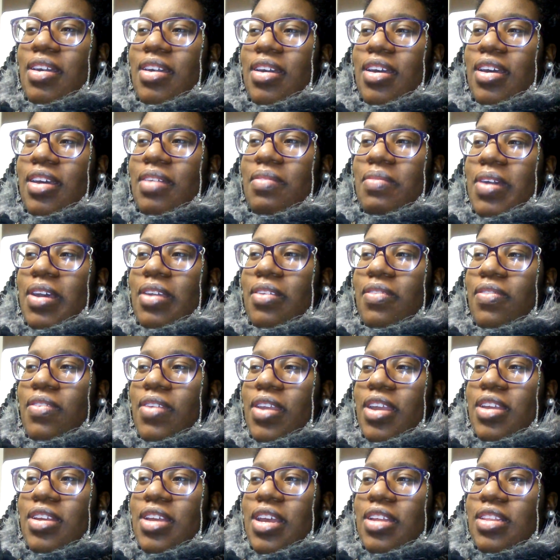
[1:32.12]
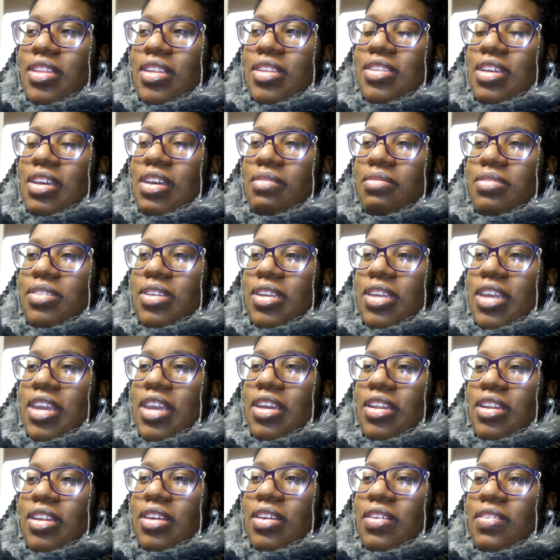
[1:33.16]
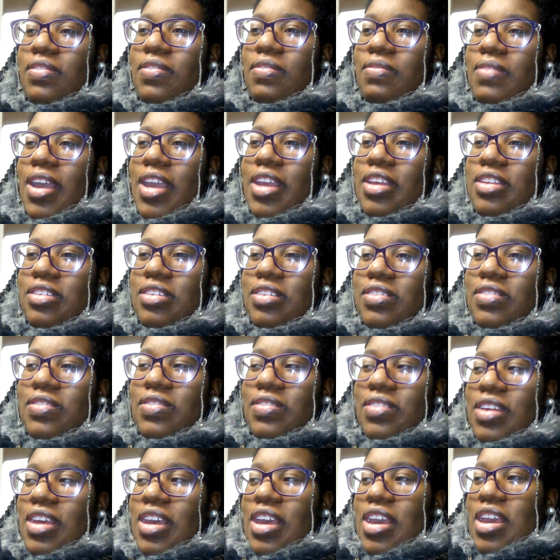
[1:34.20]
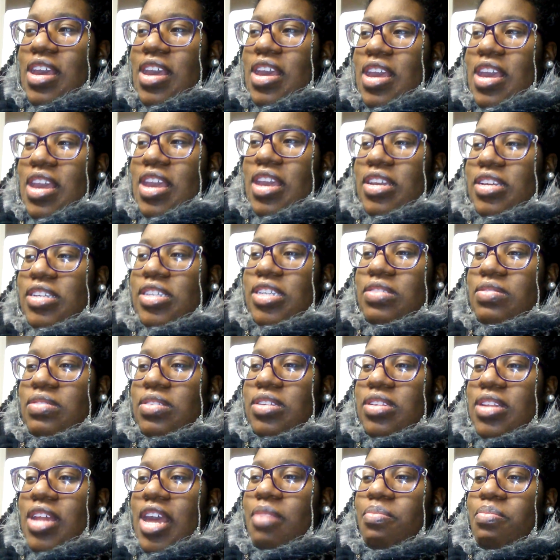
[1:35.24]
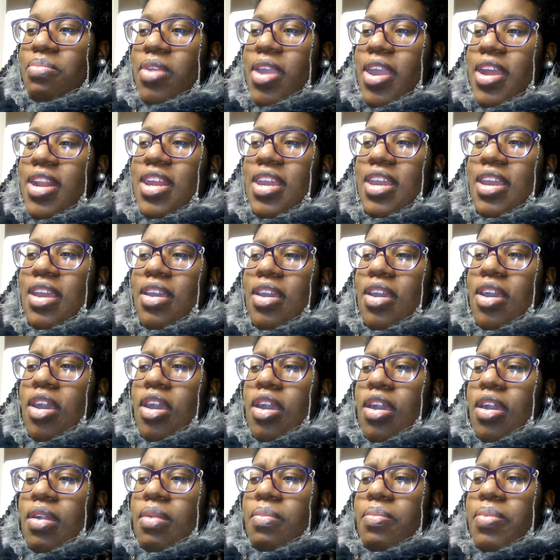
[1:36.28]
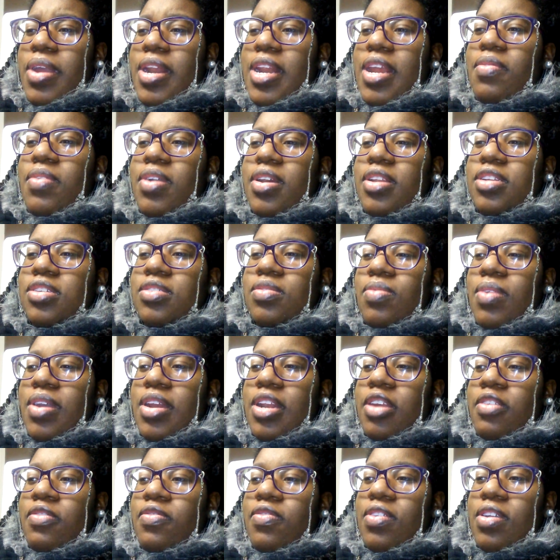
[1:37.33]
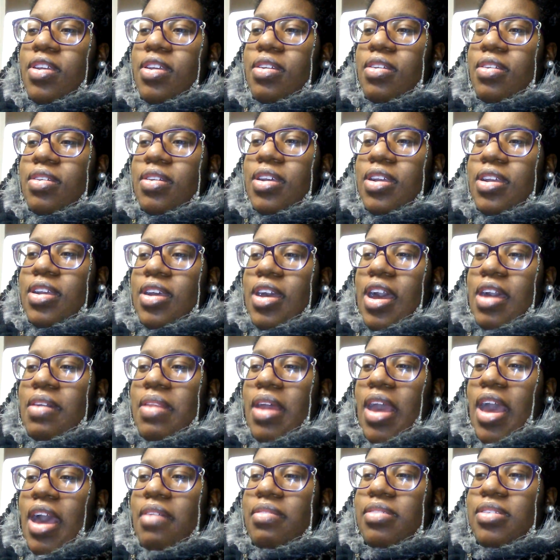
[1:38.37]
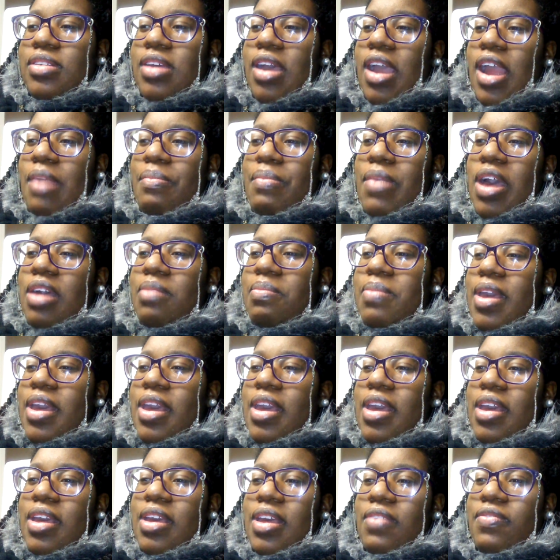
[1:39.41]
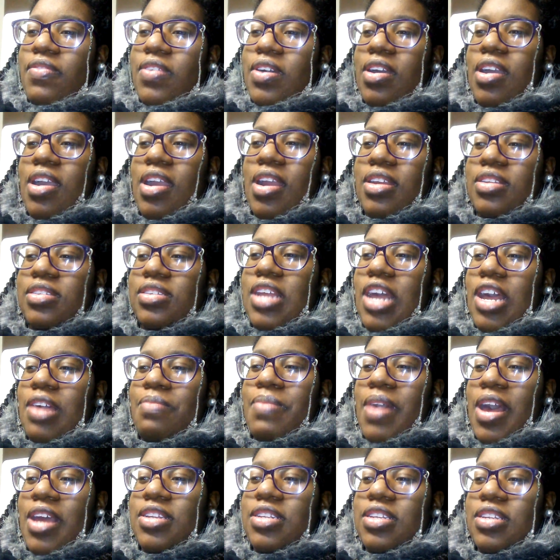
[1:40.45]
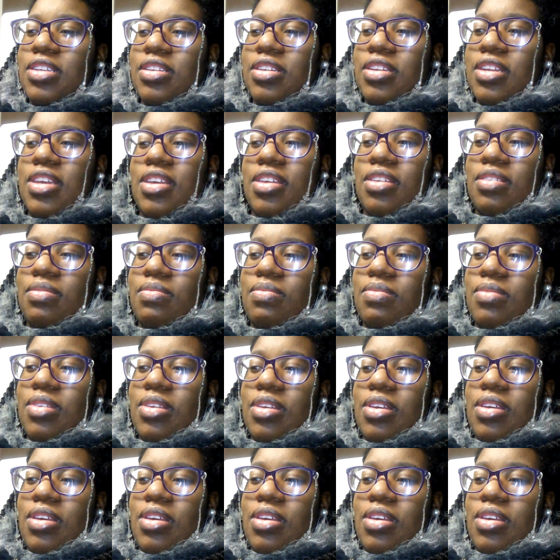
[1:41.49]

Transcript: my friend at the time, Shaquilla from high school, and she was like, Brittany, what you running from? I'm like, I'm sorry, my bad. If a car stop, I just dip